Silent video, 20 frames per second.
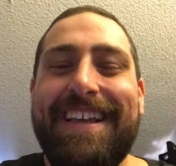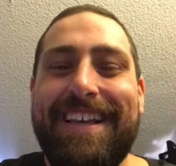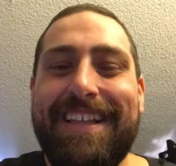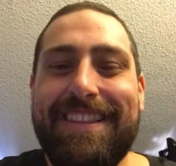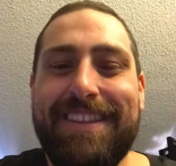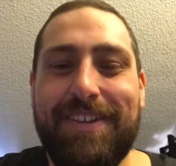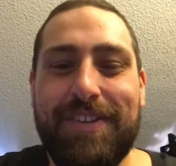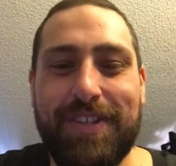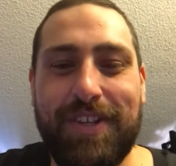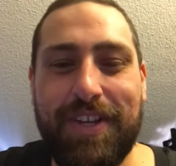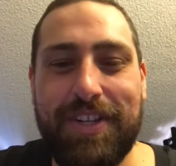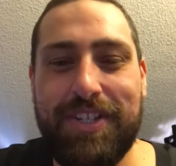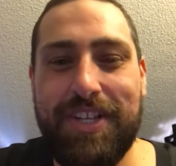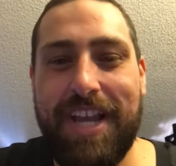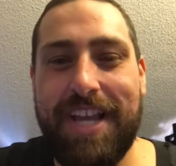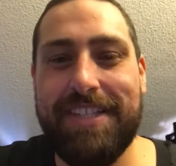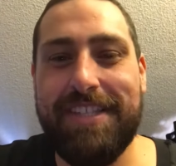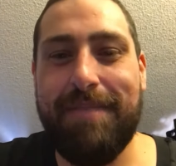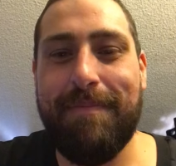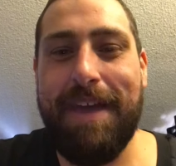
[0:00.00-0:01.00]
there's a good
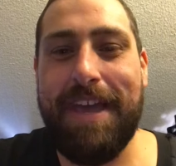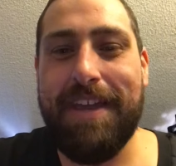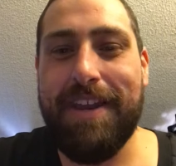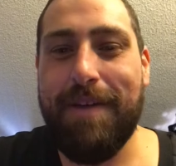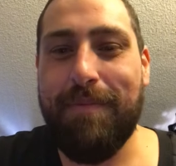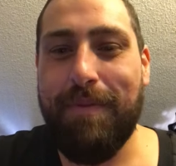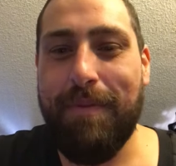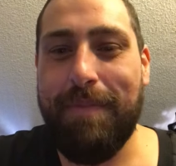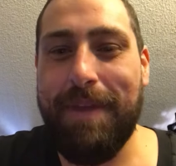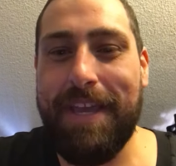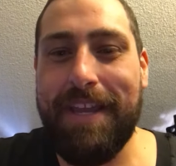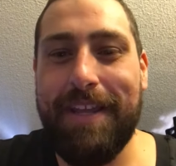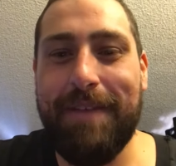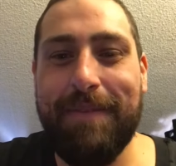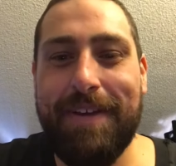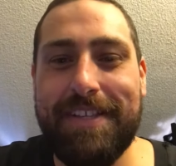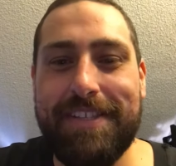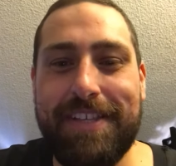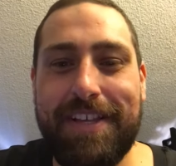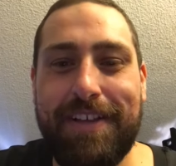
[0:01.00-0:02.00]
chance I may end up repeating
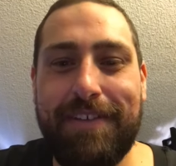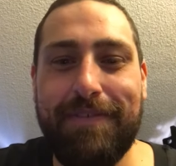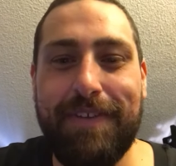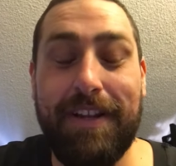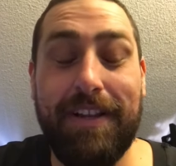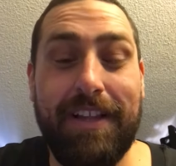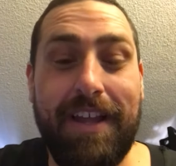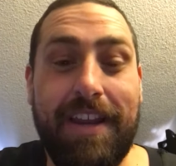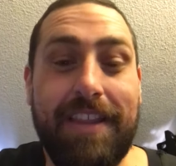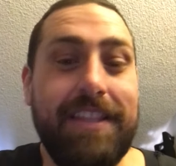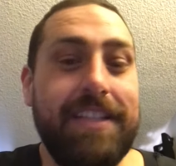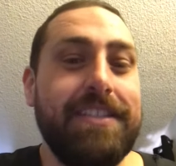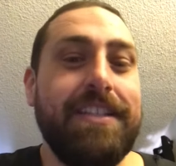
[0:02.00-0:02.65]
myself in a lot of these,